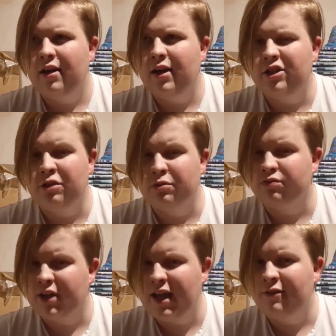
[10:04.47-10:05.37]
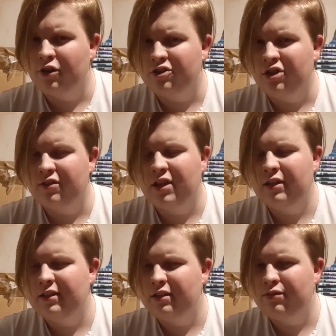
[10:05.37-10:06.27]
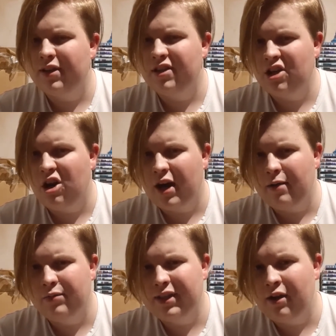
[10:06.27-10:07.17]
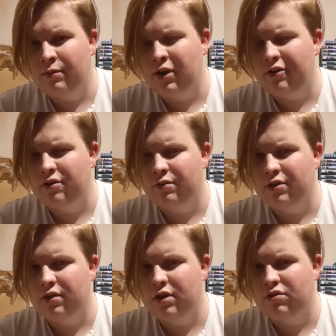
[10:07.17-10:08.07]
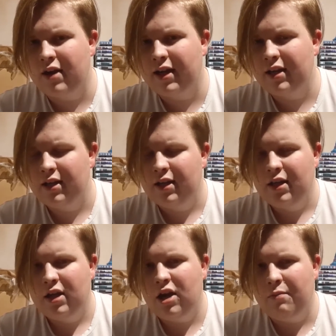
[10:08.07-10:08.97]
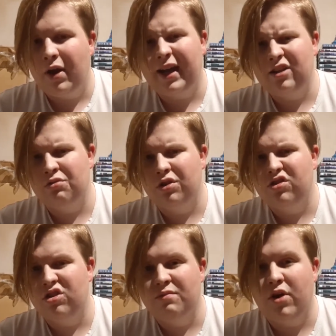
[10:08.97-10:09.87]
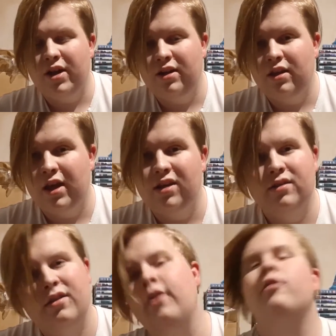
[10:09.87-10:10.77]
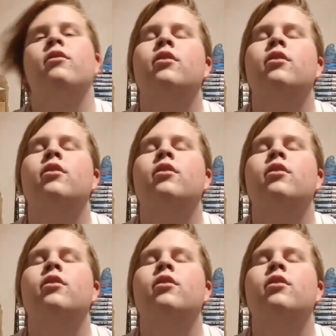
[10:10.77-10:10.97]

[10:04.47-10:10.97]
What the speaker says: and she was running out of oxygen. I was like, is this really the time to get up close to a dreg? But I guess you wanted to do the mind thing, so.